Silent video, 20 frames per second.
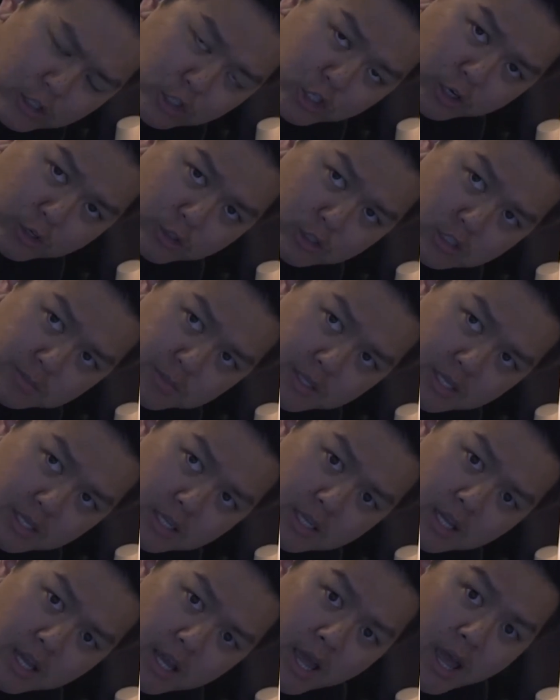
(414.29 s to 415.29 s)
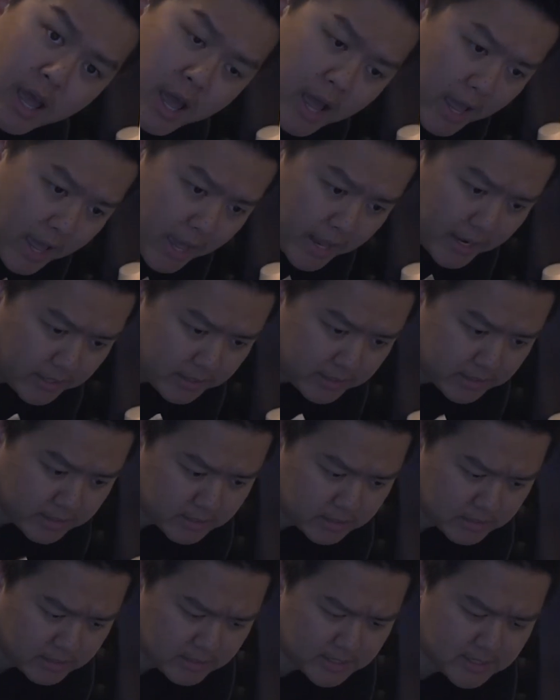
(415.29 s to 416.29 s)
shutter speed and
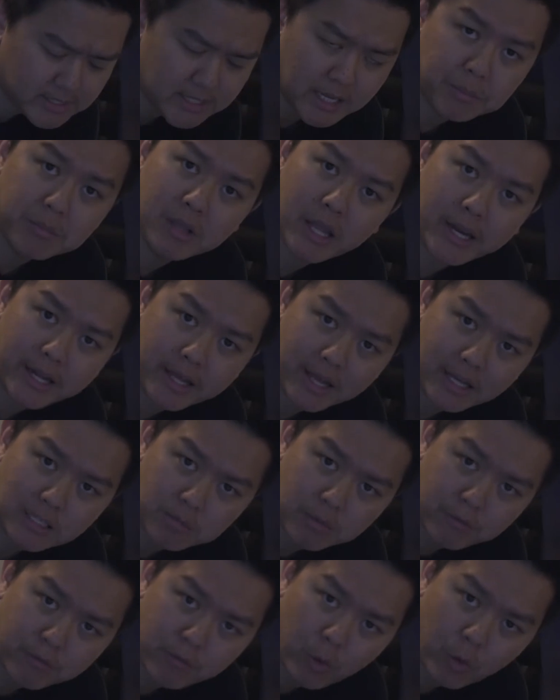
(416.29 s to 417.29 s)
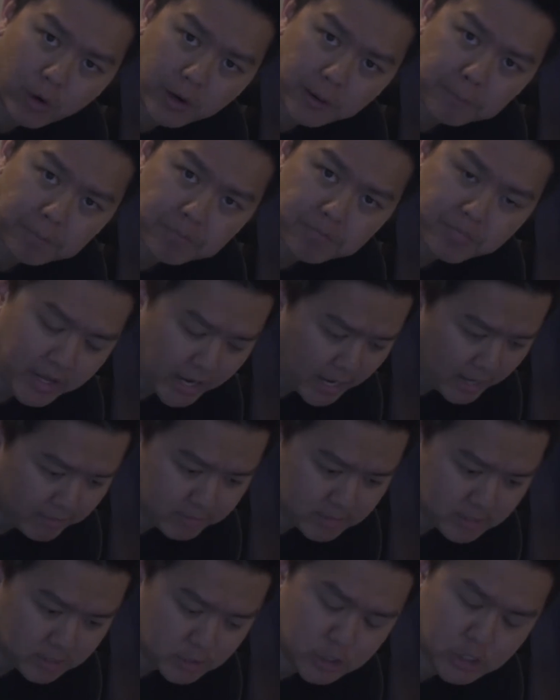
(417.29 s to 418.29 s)
the same lighting as before. I
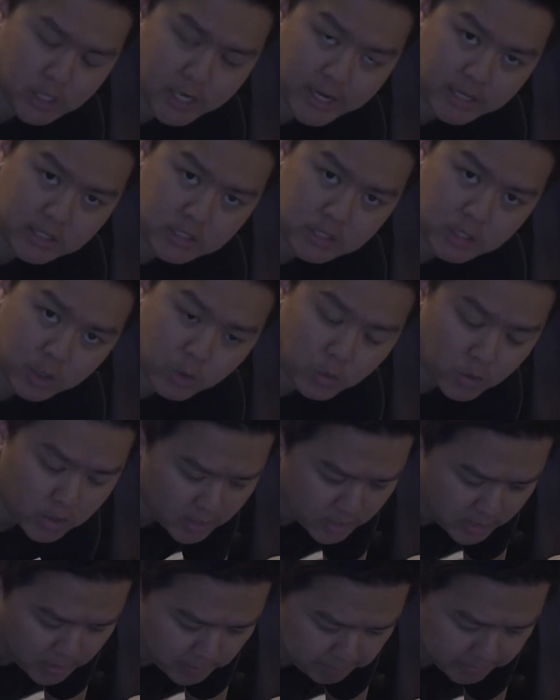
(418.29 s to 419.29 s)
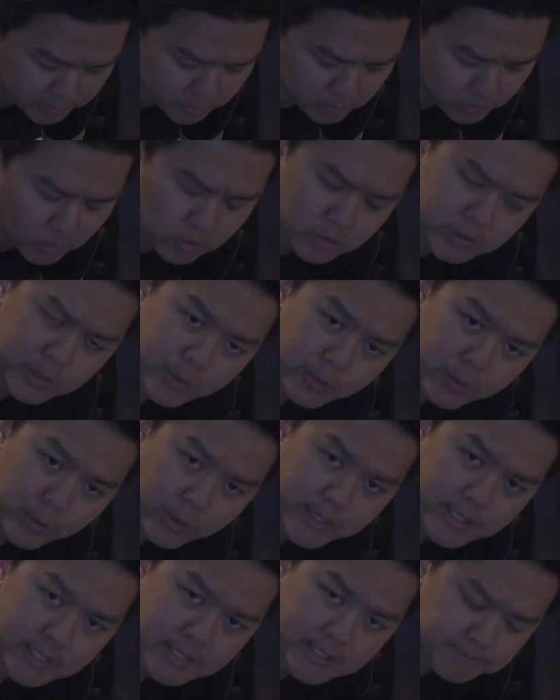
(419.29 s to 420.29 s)
haven't touched the ISO, but you'll also
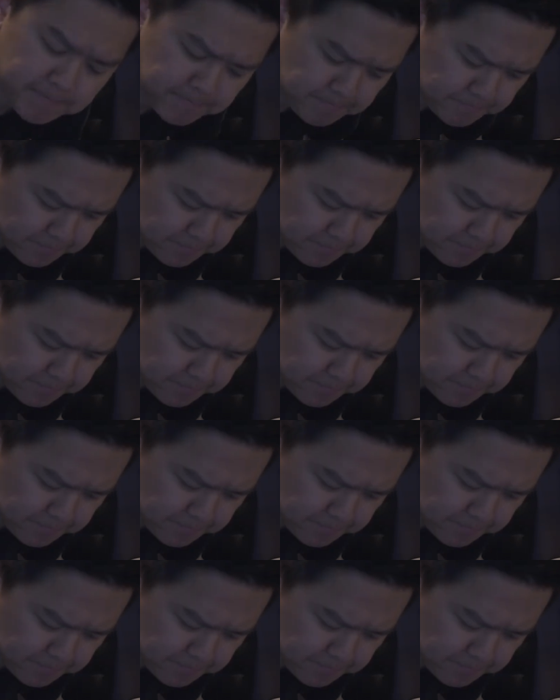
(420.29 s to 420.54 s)
notice